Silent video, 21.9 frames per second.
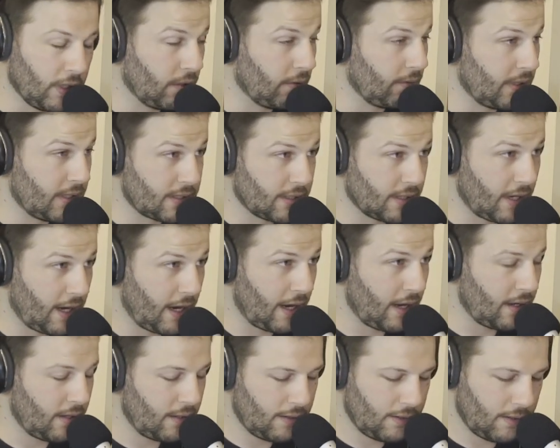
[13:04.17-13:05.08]
Willowy
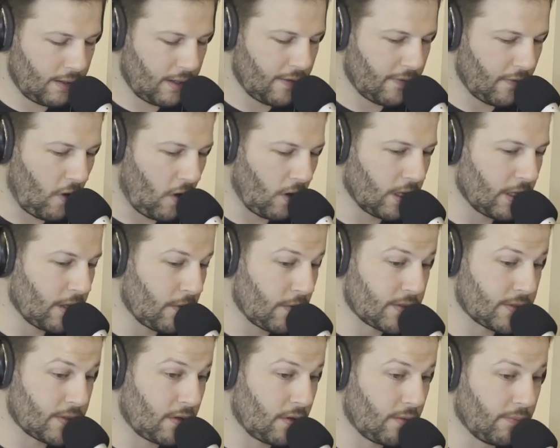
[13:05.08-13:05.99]
today, if Ollie
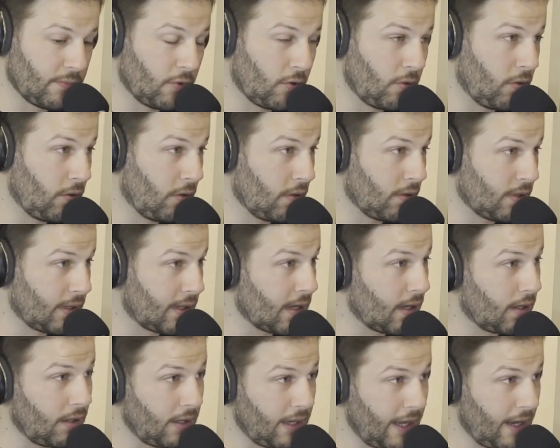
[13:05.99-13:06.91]
wasn't on board
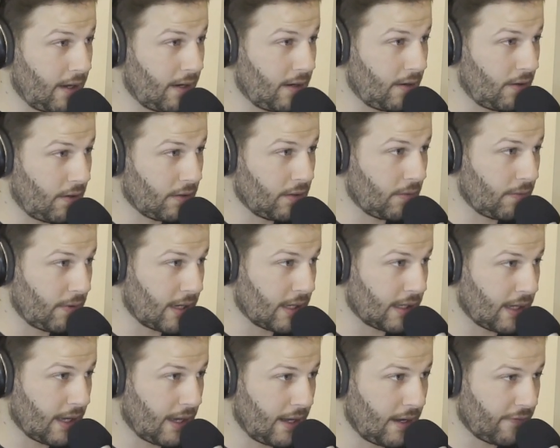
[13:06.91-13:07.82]
Colette on the
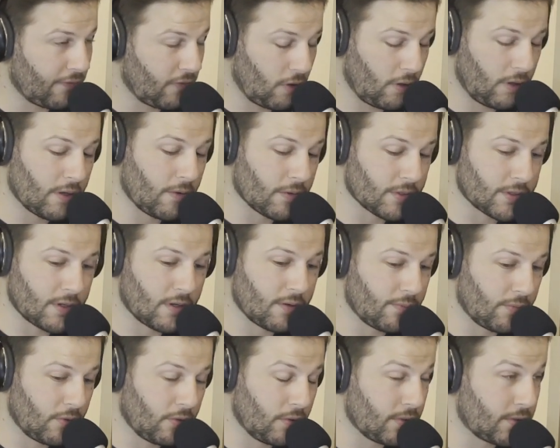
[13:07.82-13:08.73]
weekend, if Ollie wasn't
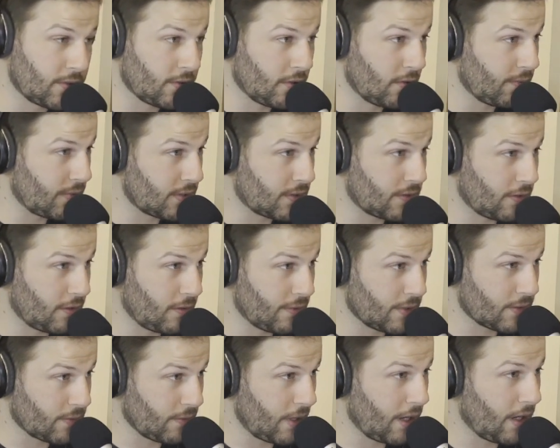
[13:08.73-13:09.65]
on board
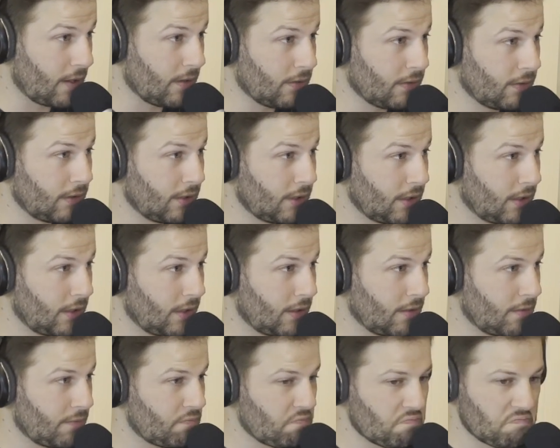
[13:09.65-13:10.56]
Superstorm as well,
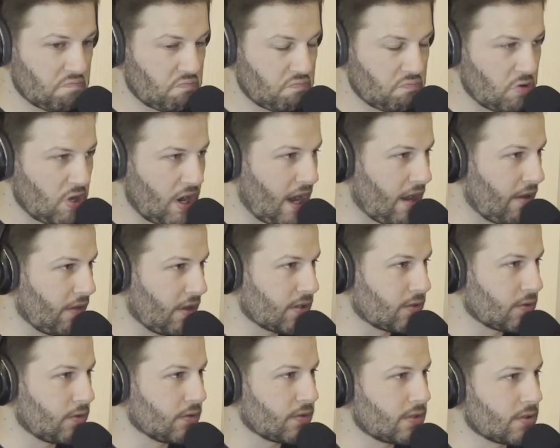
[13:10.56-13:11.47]
none of
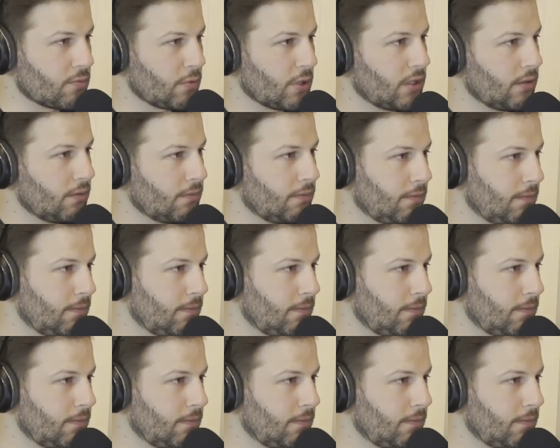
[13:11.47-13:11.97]
those horses win.